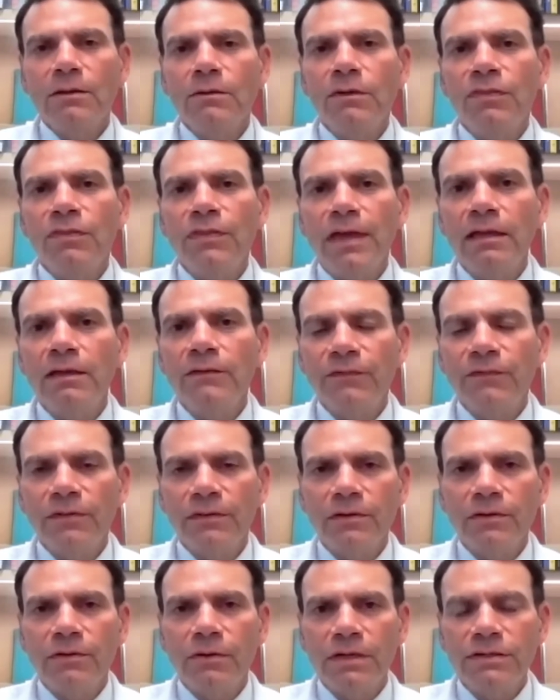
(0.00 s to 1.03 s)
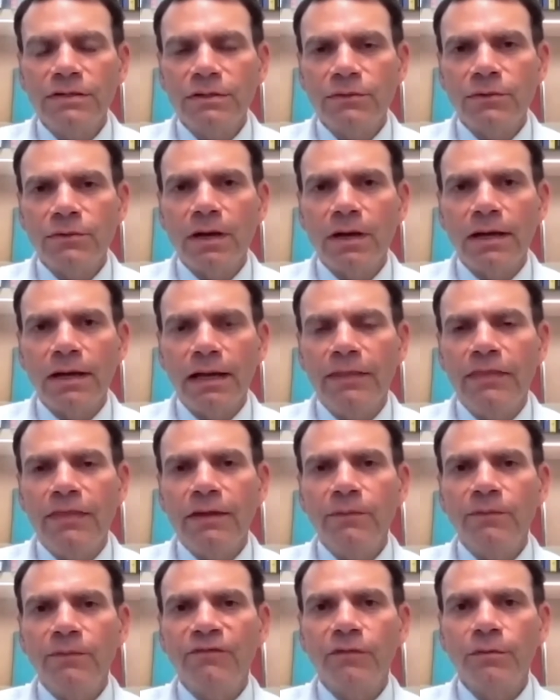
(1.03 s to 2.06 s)
Well, thank you for the question, Rod. I
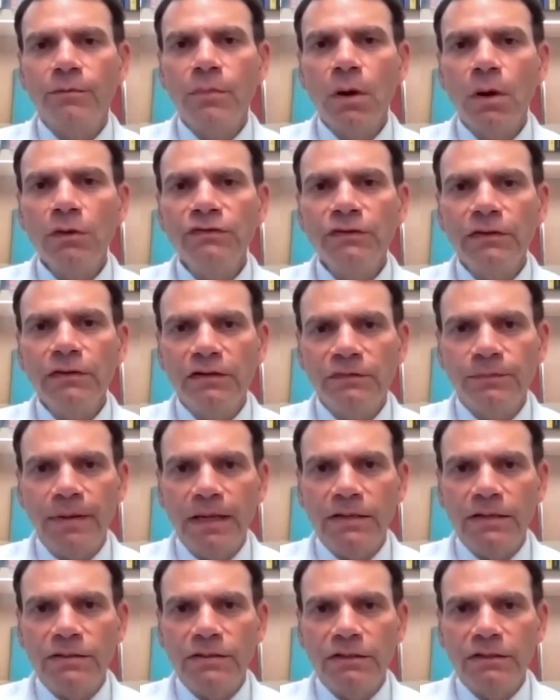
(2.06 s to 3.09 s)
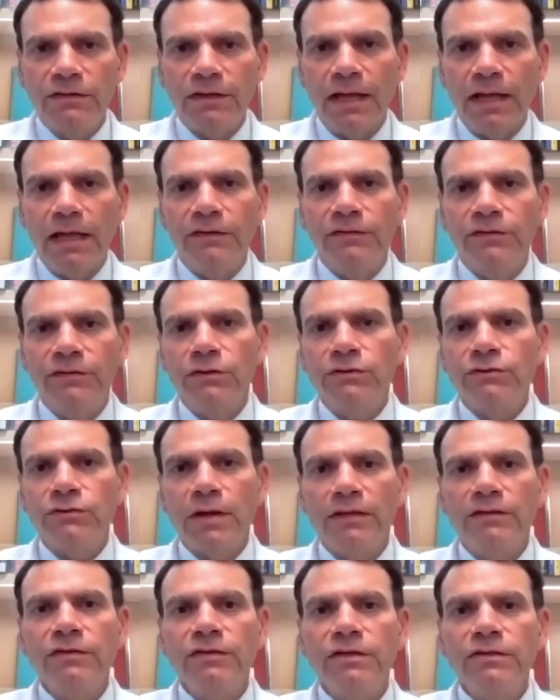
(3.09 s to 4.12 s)
think for most of these patients, as they're
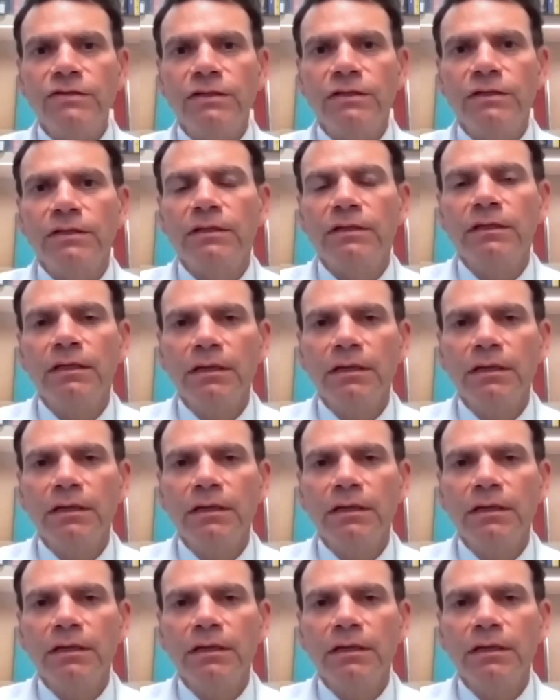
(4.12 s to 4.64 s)
transitioning,